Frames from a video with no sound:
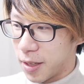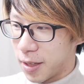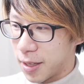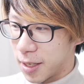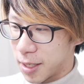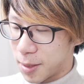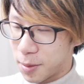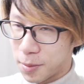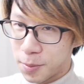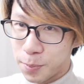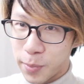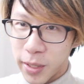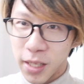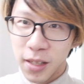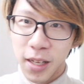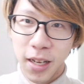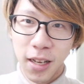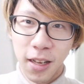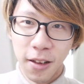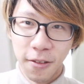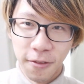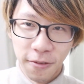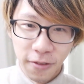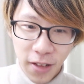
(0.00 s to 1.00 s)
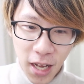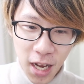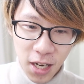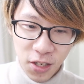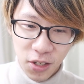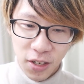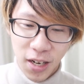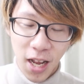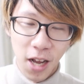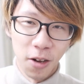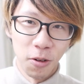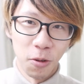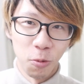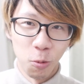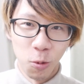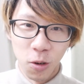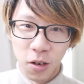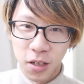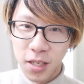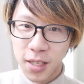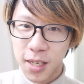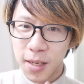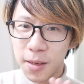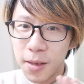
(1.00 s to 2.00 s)
the speedlight and flash and how it
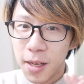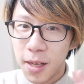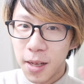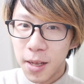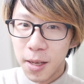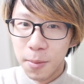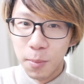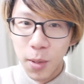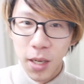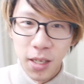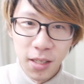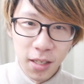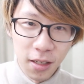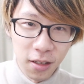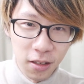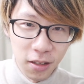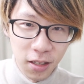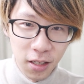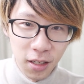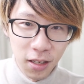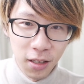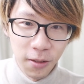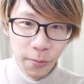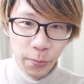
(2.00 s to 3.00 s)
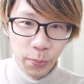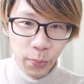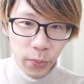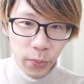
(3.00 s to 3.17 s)
works, basically